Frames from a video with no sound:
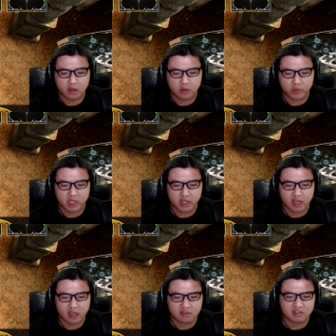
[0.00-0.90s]
We
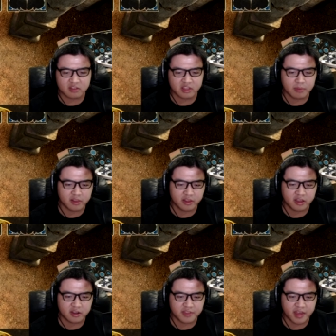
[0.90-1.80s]
instantly
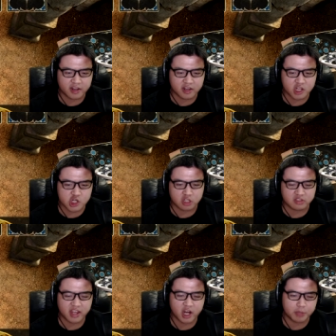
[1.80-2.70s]
mulliganed that initial
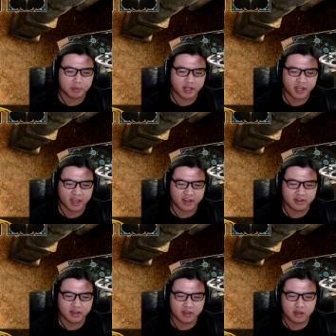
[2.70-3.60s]
terrible hand
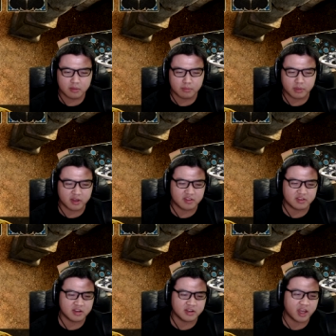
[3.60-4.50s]
because it
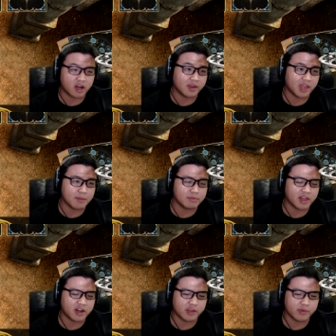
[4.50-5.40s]
didn't get our game
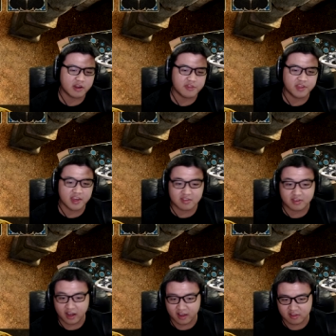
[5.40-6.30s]
plan anywhere. This
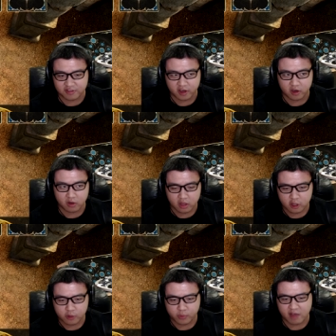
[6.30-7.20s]
does, though.
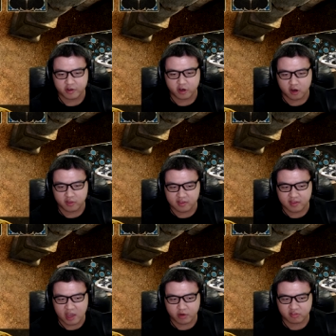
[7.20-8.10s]
We have an early
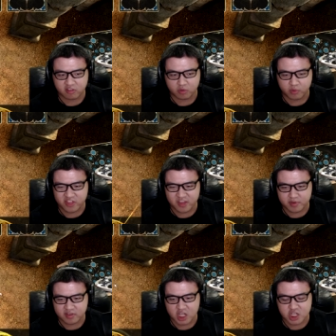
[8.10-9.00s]
Sacristan with a
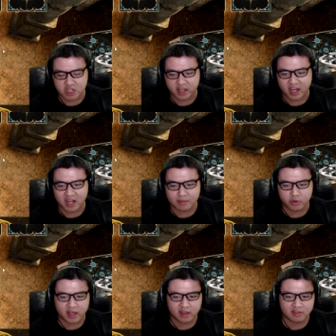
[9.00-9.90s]
Procession and a
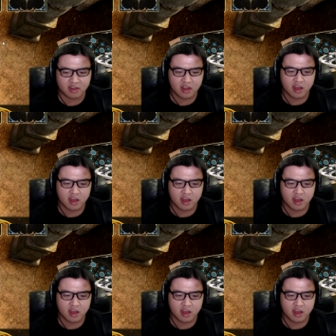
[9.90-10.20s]
Bonanza.